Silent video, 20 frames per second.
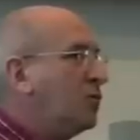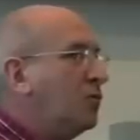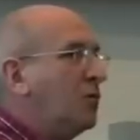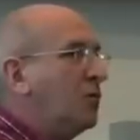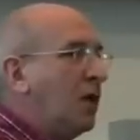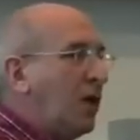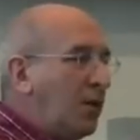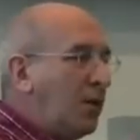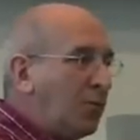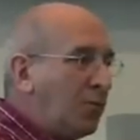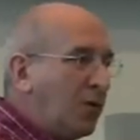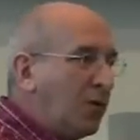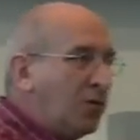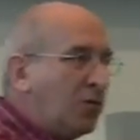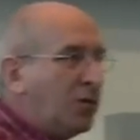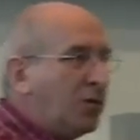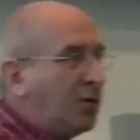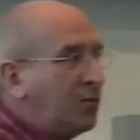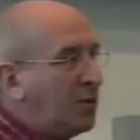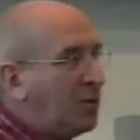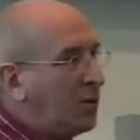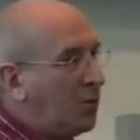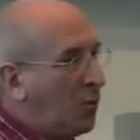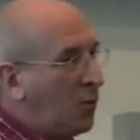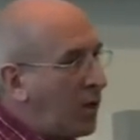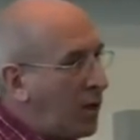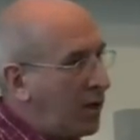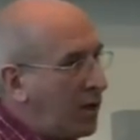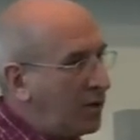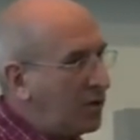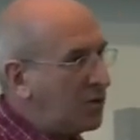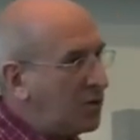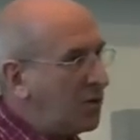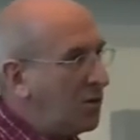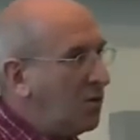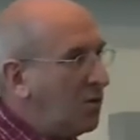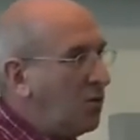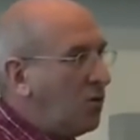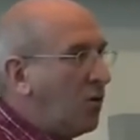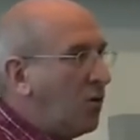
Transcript: do labor and you get me a wage,